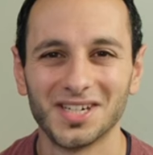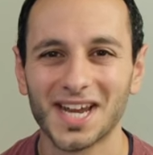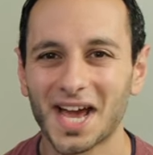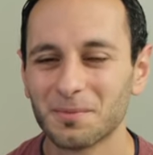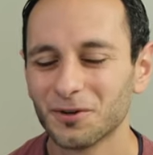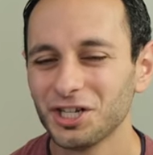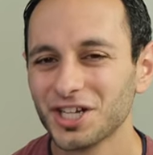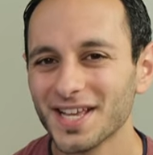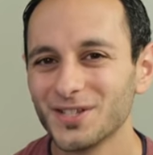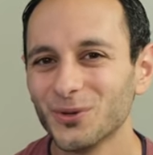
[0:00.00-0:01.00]
Now I
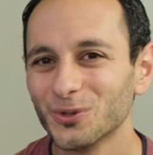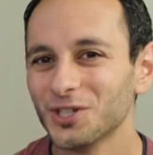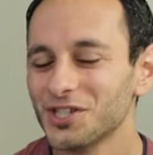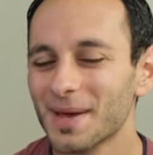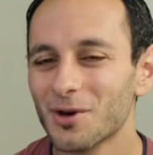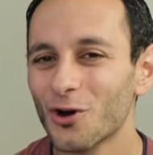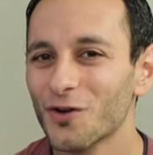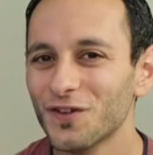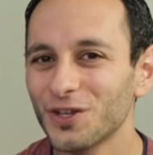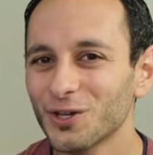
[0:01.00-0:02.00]
appreciate an audio demo
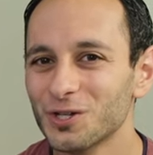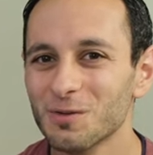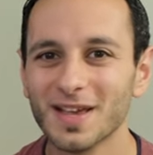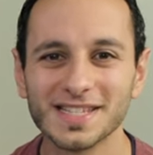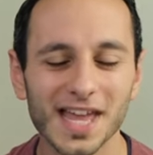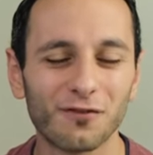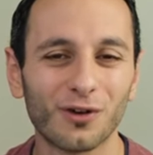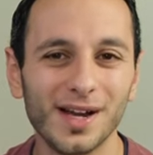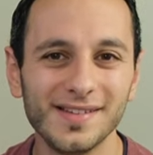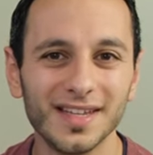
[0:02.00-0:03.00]
over YouTube is
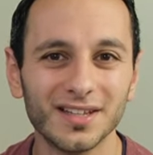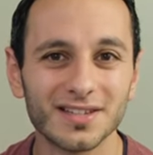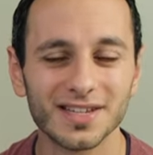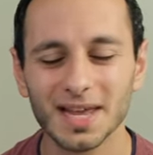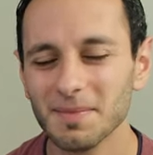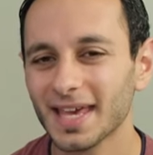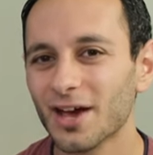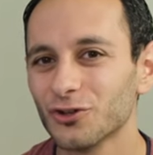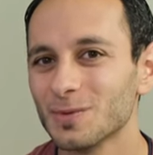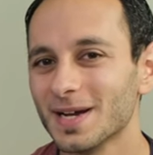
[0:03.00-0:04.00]
never ideal, so let me
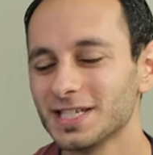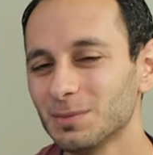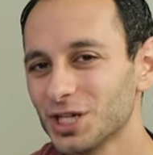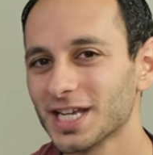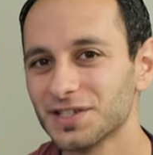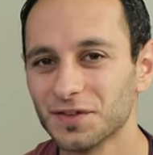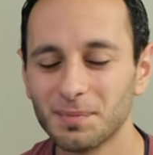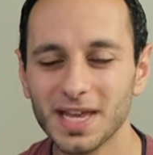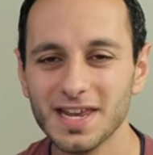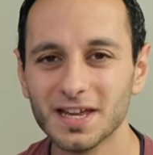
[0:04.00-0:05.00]
get onto my subjective
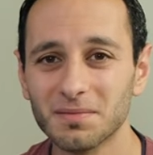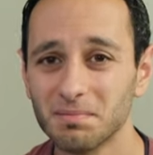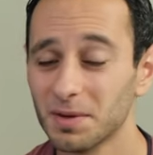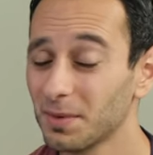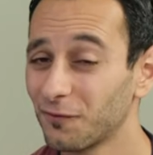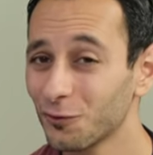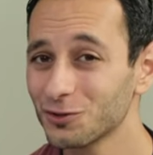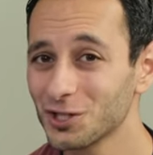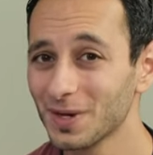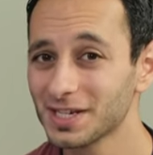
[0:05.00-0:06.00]
opinion, but
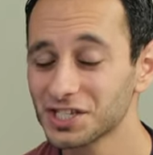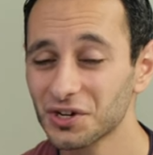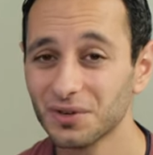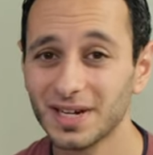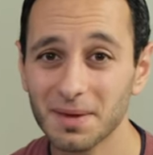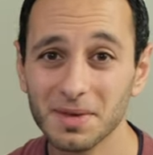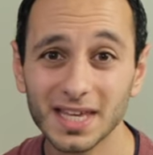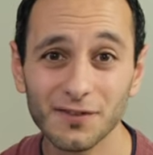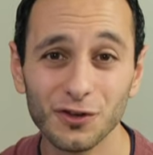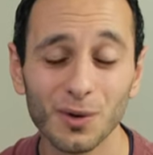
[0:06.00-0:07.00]
before doing so, let me
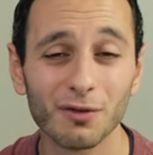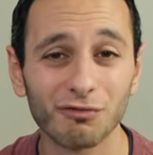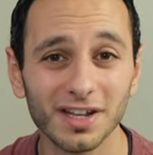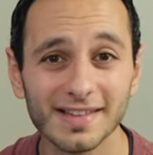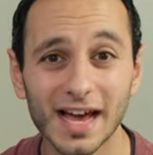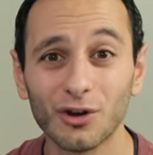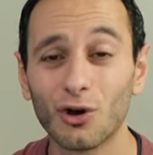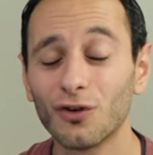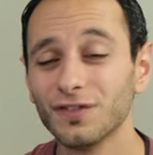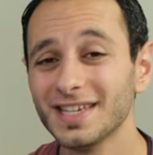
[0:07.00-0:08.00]
give you a rundown
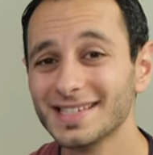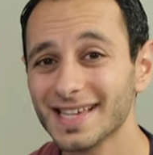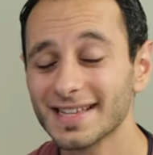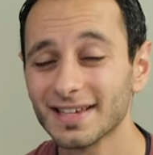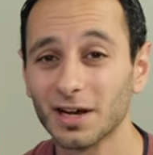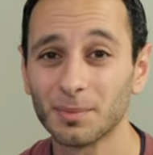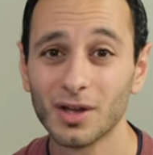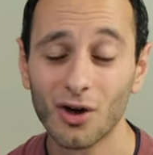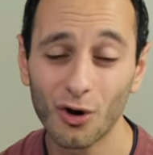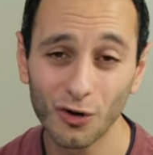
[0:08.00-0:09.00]
of the setup
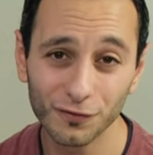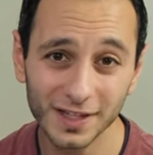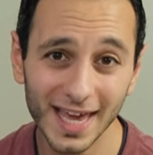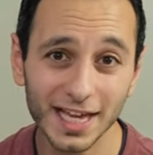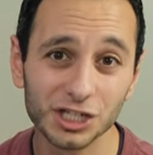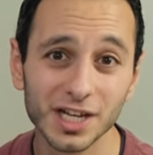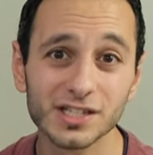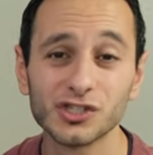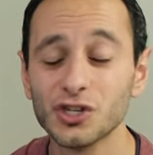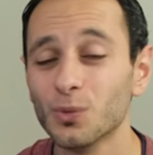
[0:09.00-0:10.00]
of the
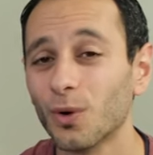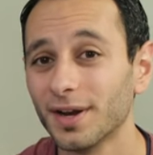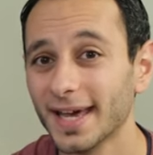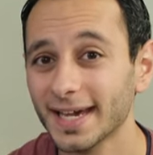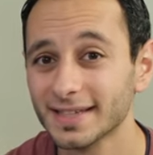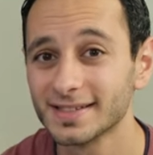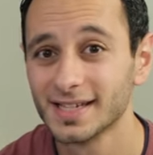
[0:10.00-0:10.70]
HS218.